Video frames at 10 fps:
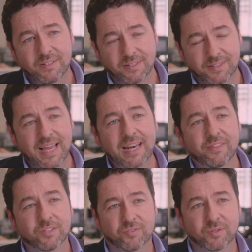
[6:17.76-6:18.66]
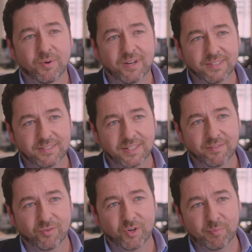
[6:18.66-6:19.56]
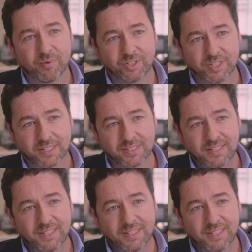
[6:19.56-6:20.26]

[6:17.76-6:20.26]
the talent that's required to deliver on a project,